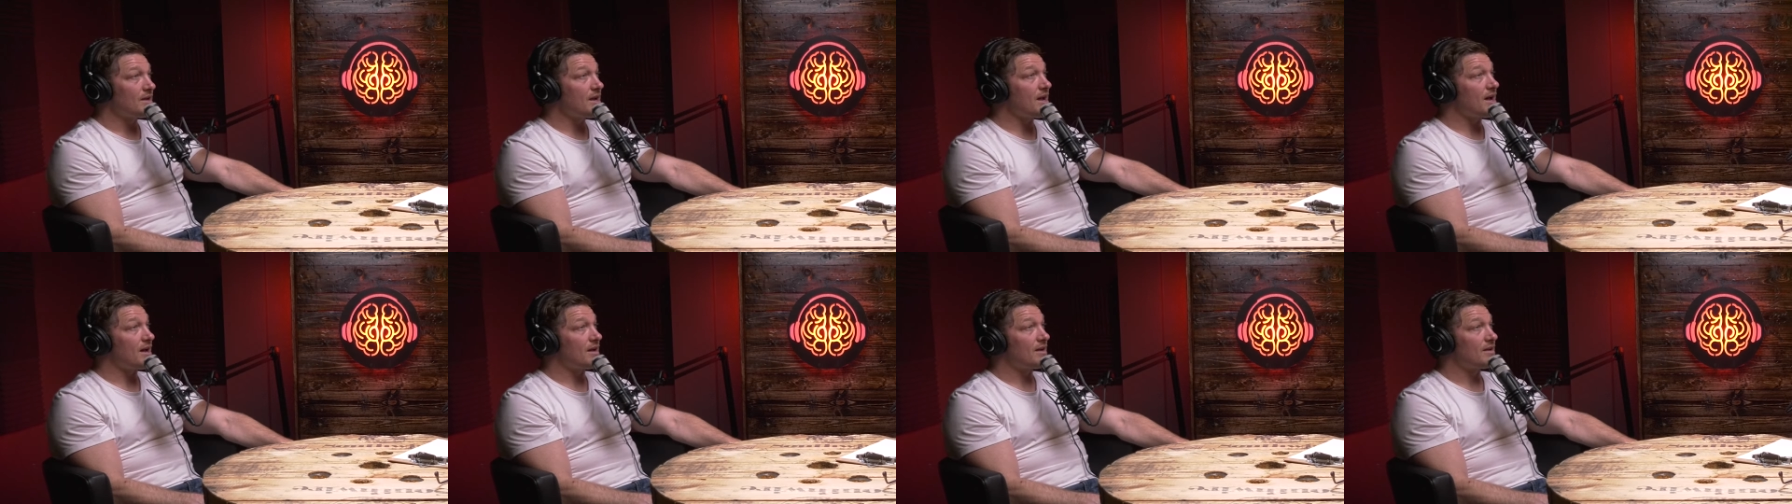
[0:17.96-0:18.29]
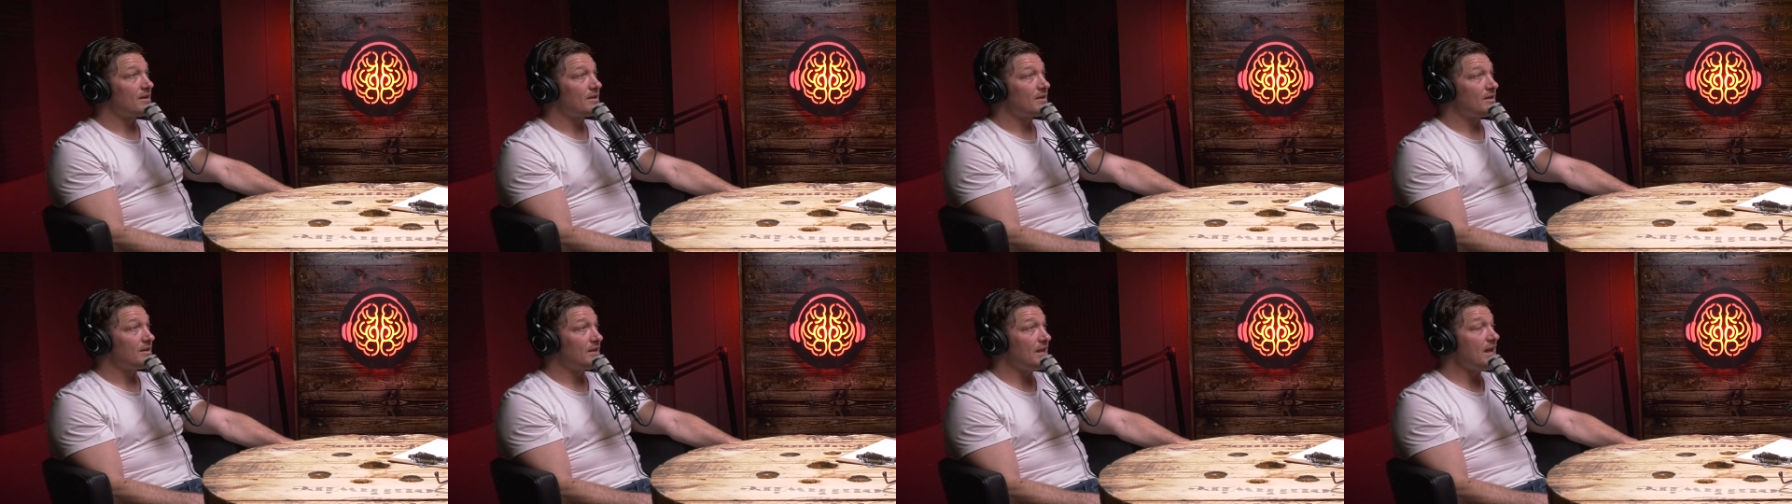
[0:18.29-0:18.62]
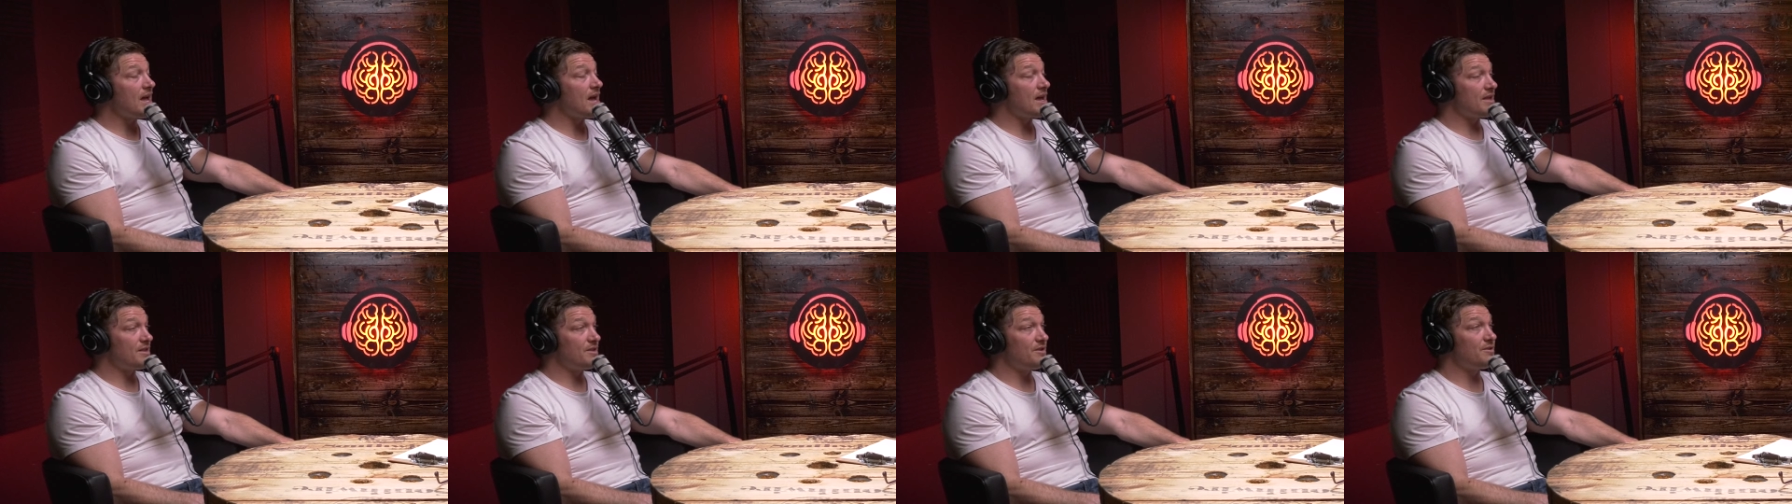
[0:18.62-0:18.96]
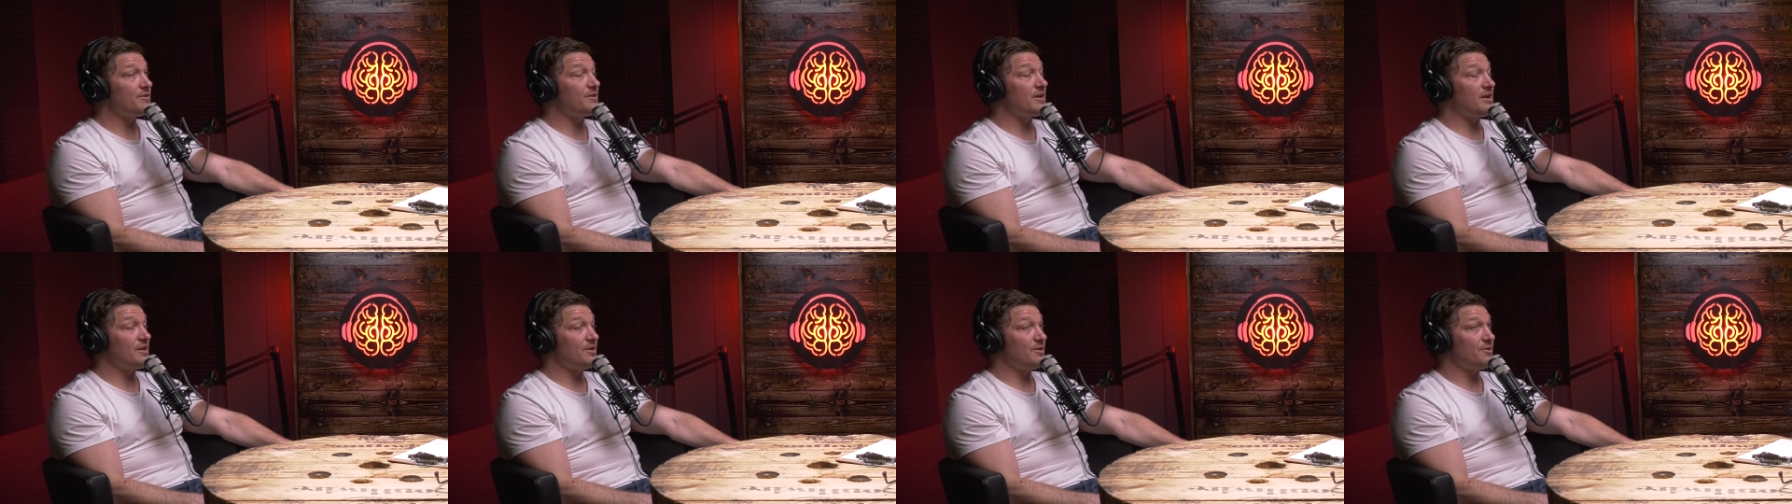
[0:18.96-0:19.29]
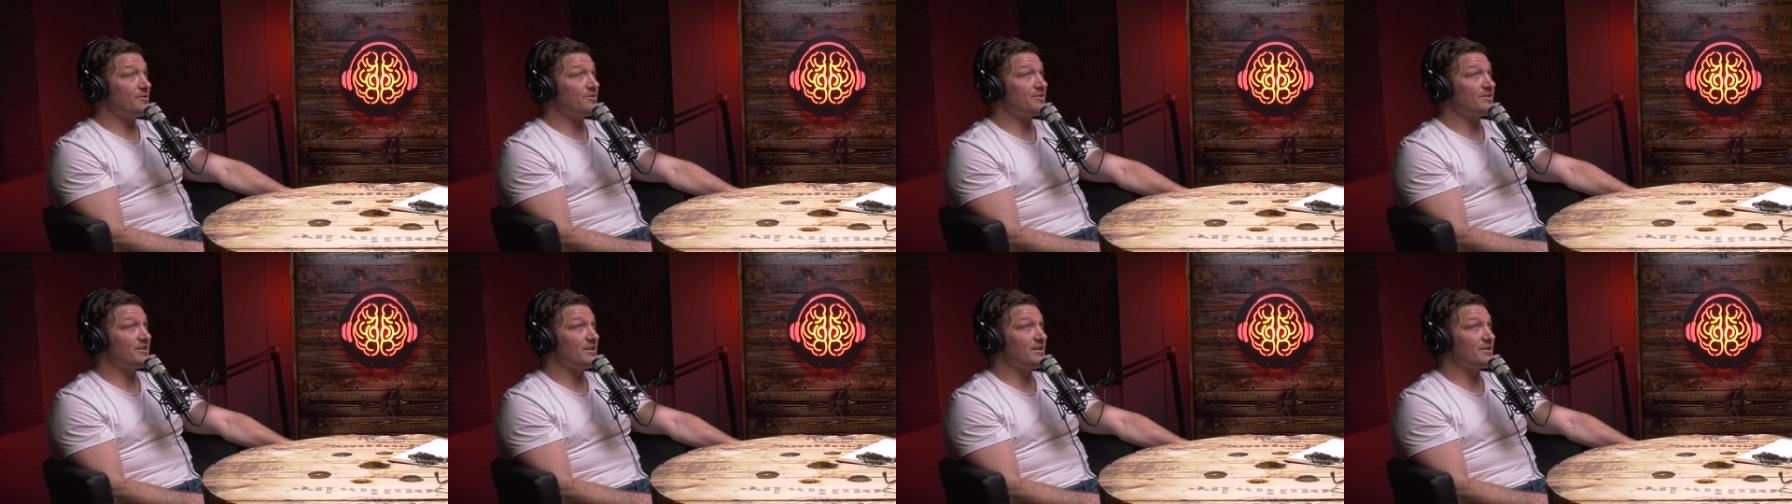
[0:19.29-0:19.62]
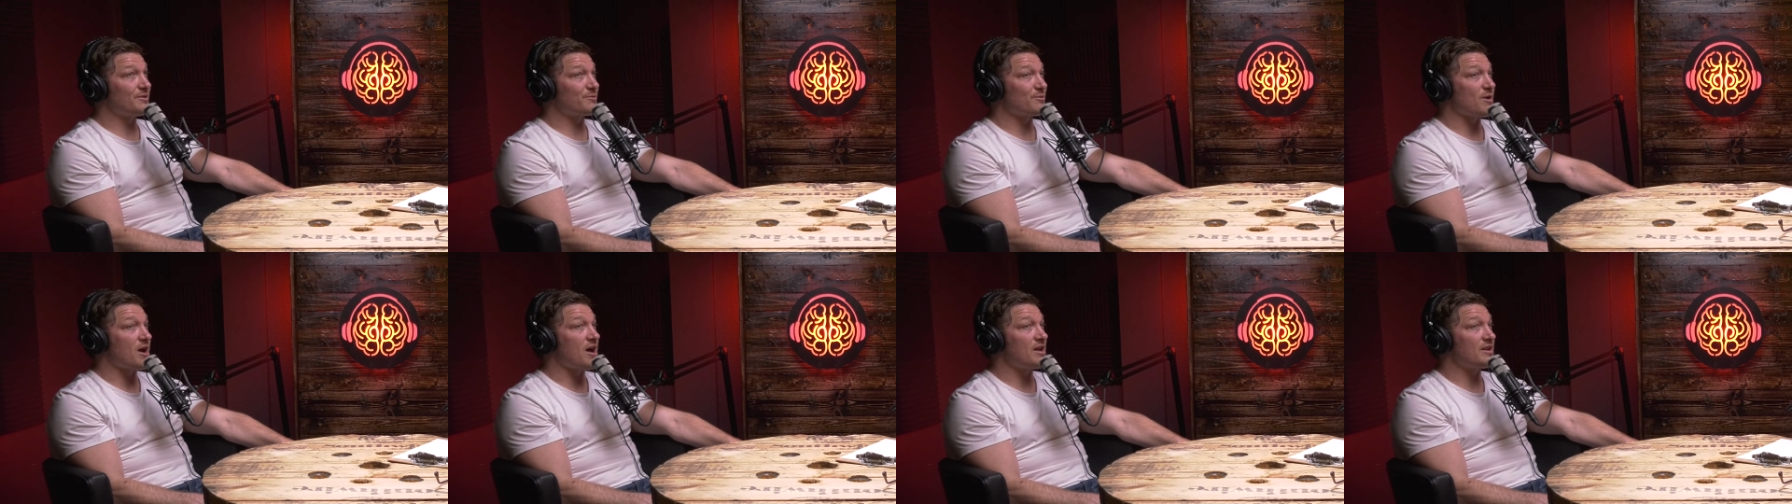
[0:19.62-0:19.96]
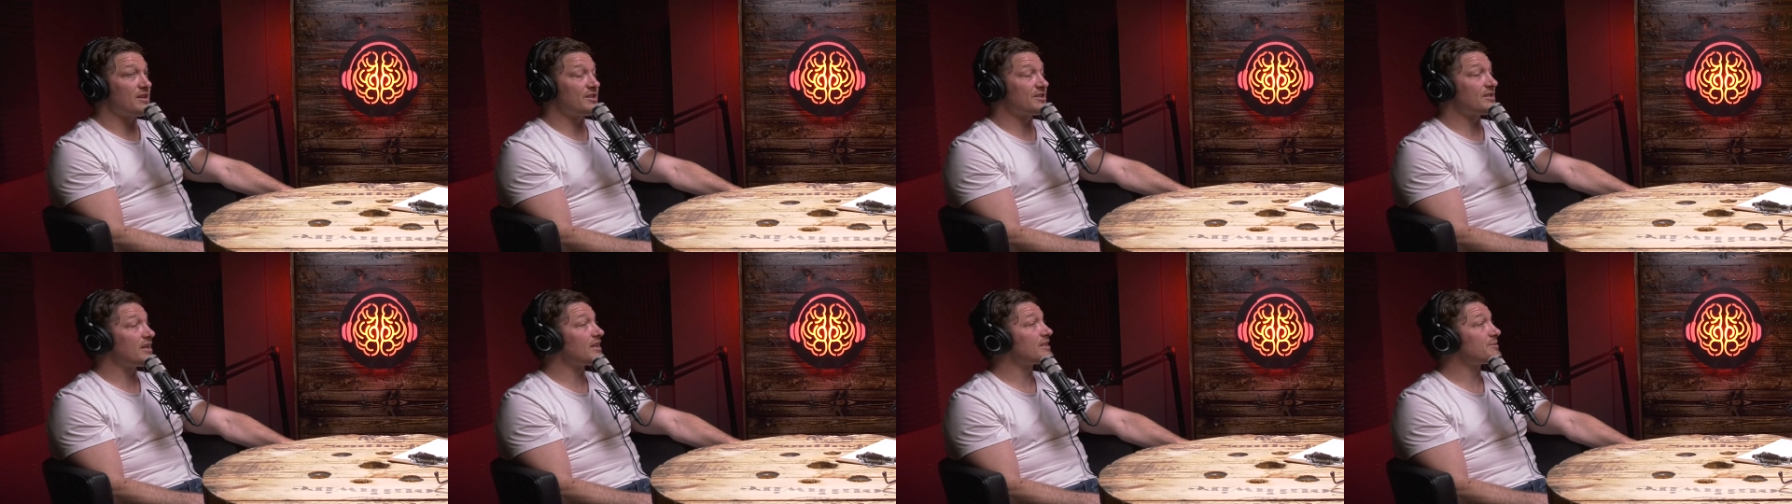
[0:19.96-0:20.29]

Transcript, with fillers: Yeah, yeah, and you you see the rawness,